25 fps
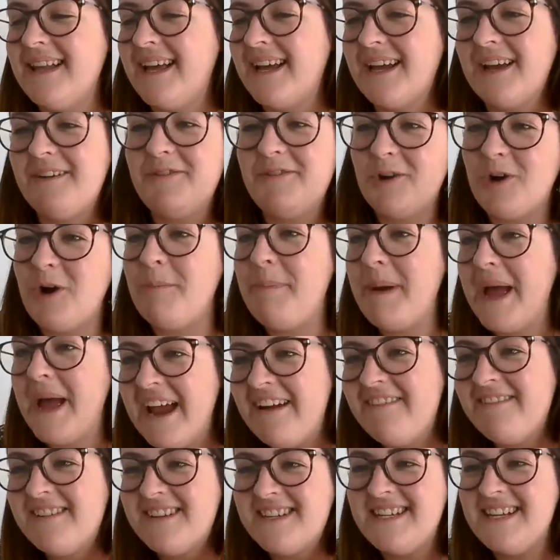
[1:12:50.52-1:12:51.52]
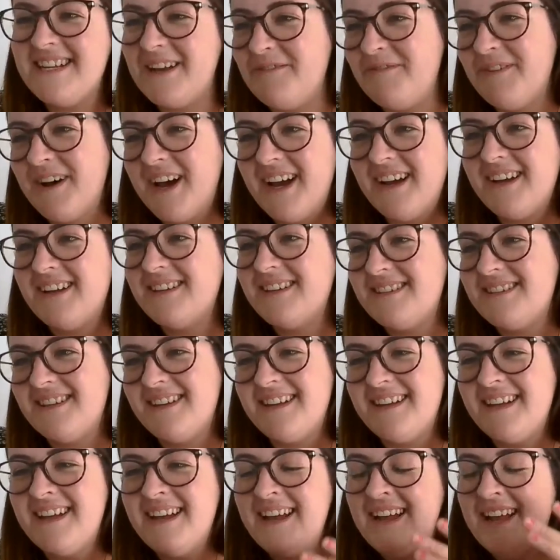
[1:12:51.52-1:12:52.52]
like, "Have you got parenting advice?"
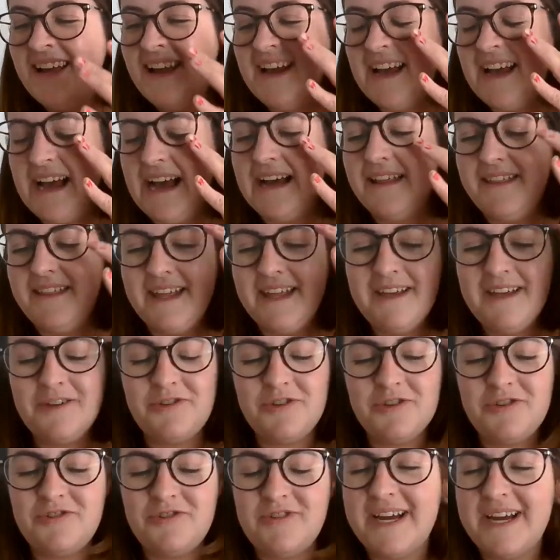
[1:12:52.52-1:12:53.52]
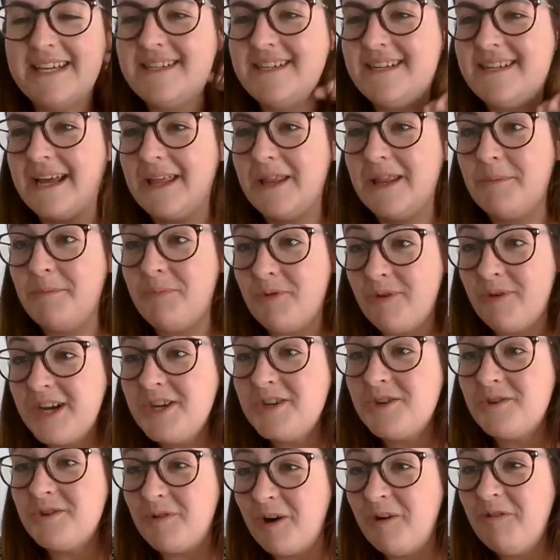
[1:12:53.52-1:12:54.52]
And I think just trying to take the
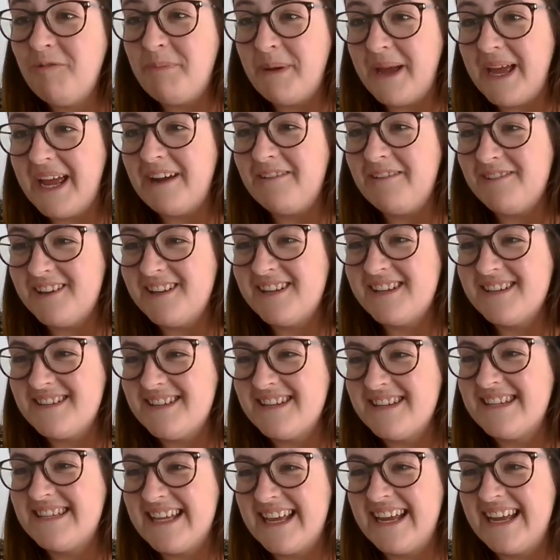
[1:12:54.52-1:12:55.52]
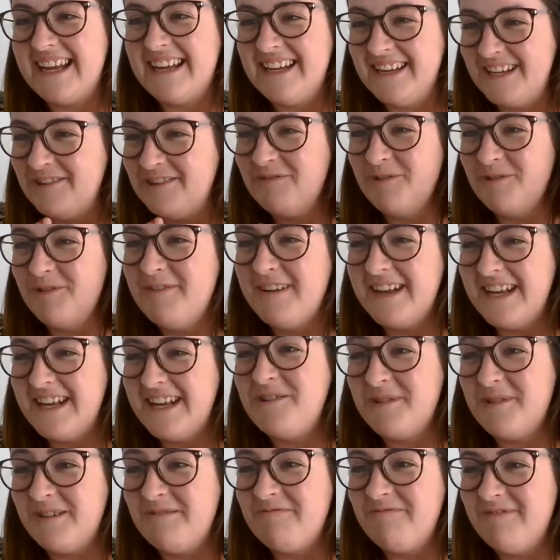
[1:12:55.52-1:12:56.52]
pressure off parents and say, you're already
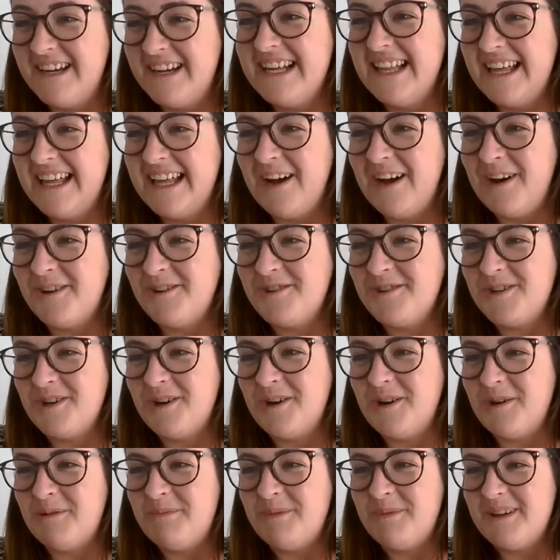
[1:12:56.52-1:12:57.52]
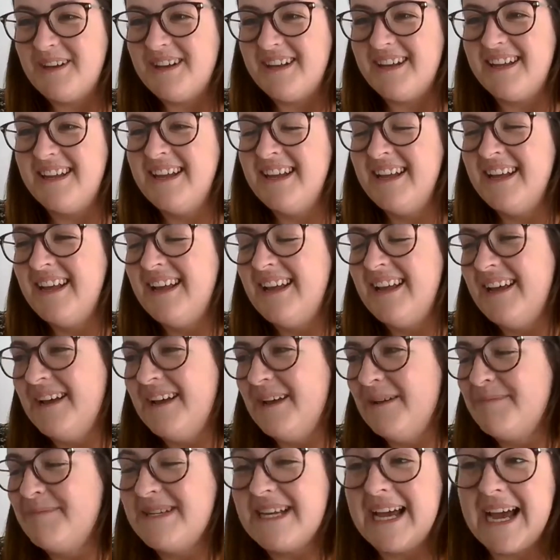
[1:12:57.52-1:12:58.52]
doing a really hard job and
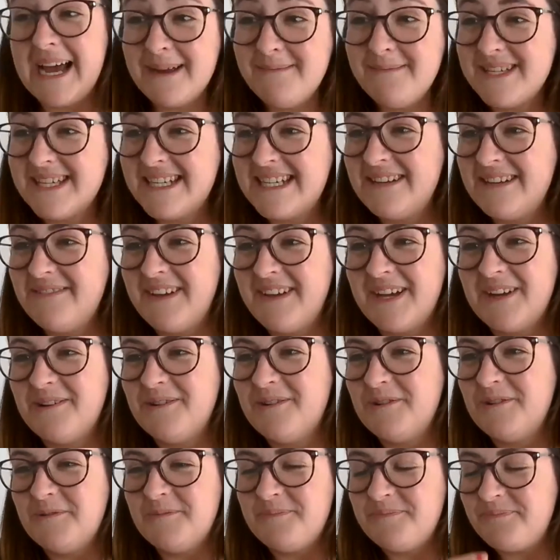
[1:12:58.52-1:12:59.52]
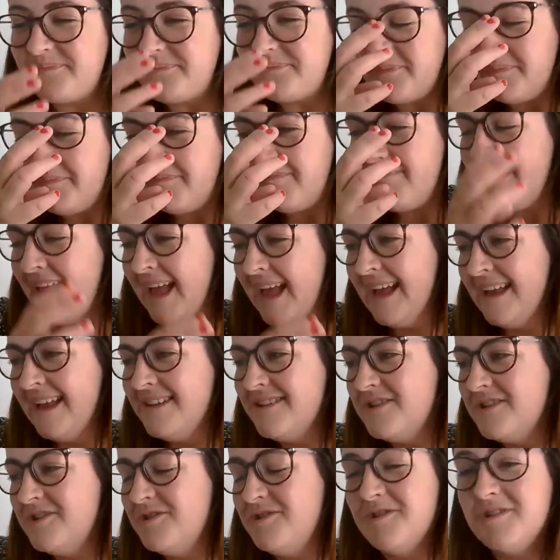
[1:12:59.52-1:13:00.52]
um, times are difficult.
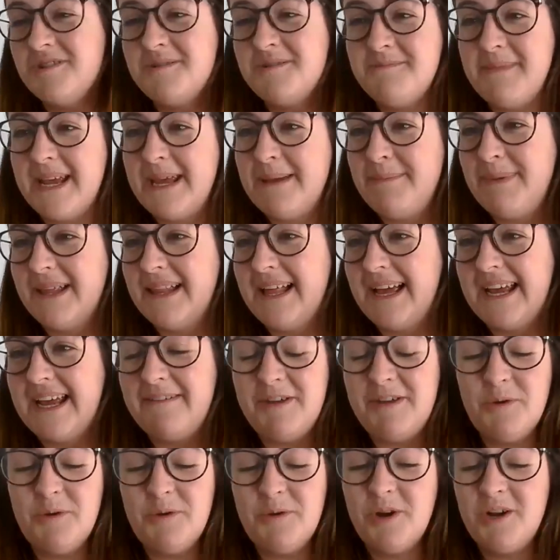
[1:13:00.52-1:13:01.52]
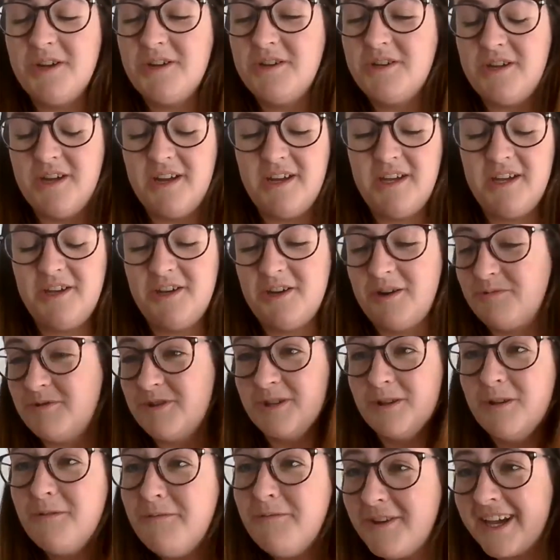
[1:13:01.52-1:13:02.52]
And just maybe like if you want to, you know,
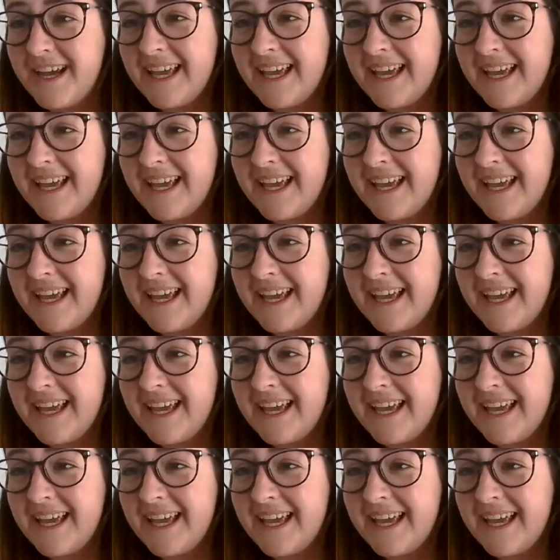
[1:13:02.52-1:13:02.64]
just love your